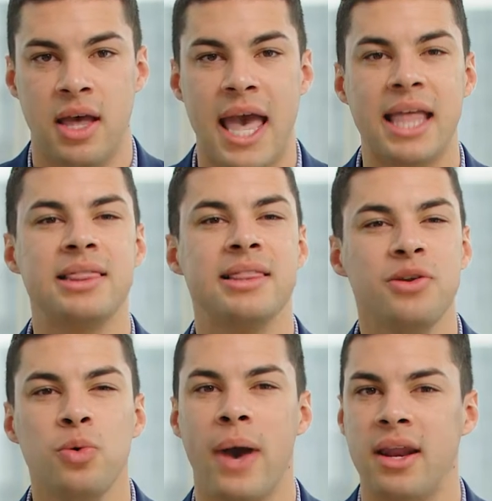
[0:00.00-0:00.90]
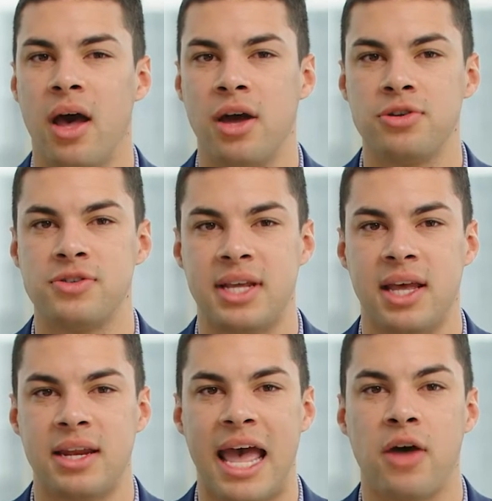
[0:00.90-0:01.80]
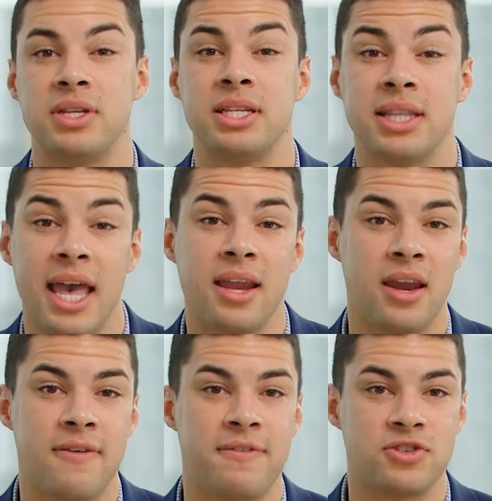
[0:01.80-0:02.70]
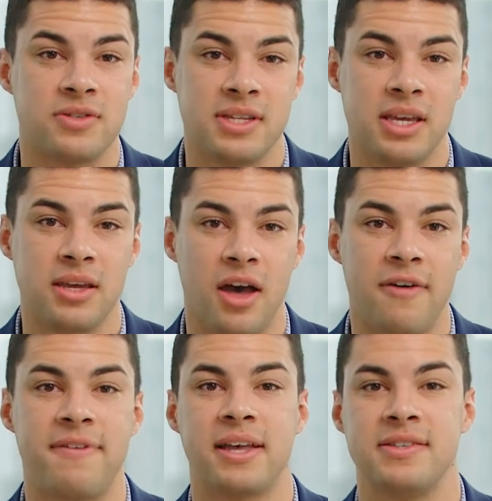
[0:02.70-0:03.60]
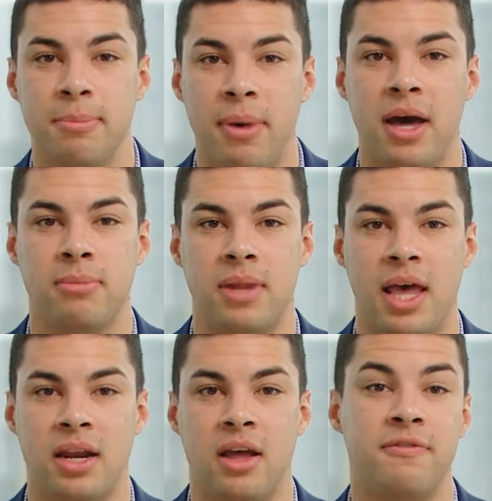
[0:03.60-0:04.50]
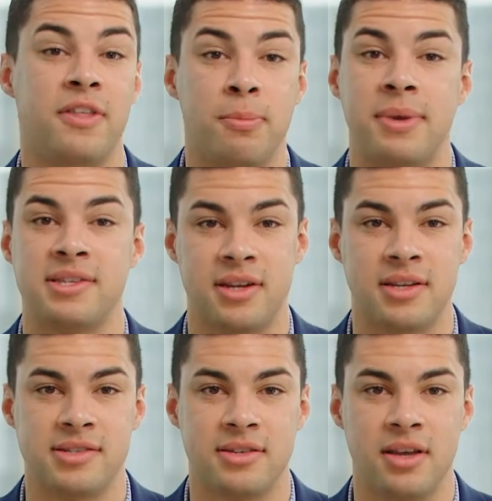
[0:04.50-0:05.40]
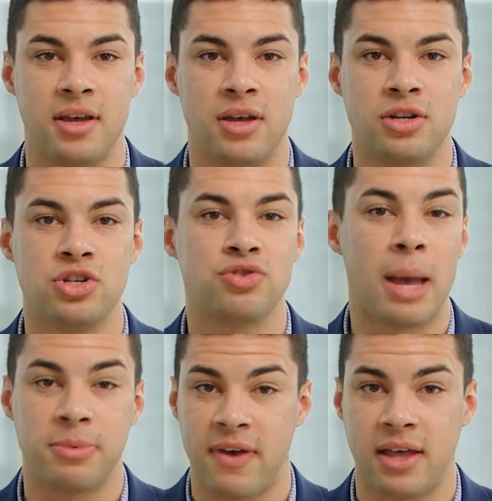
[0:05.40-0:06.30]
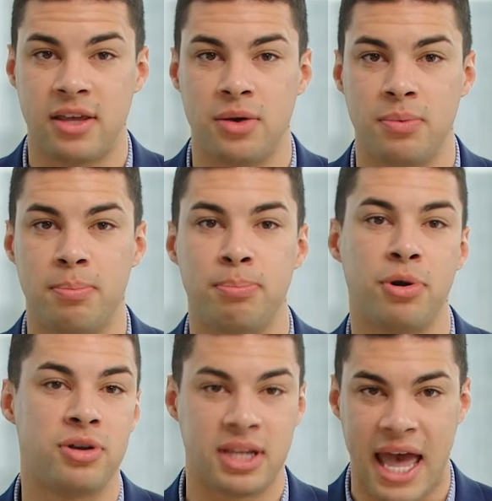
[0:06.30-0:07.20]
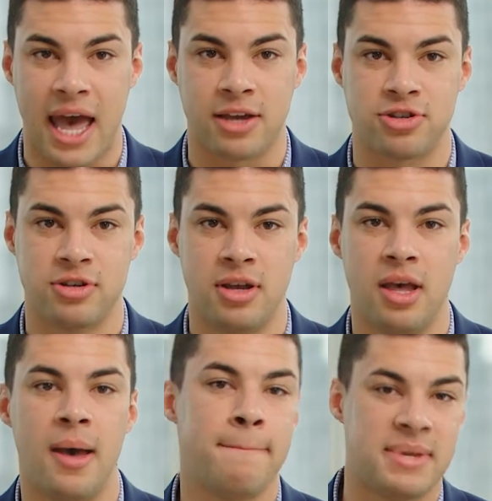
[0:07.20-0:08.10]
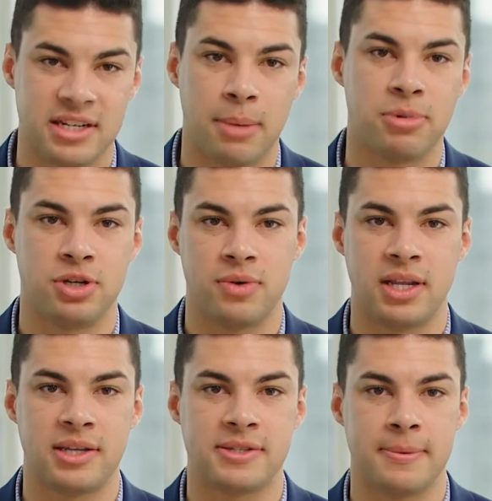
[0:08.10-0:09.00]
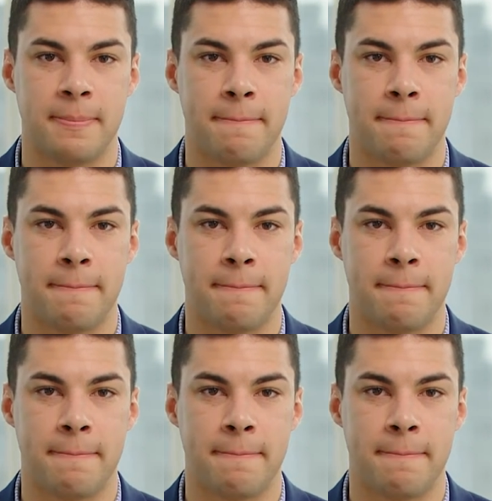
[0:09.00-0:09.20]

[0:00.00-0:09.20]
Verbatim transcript: and little way to understand how the delay and inefficiency affects the bottom line of their business. Trapped value, burned cash, missed opportunities.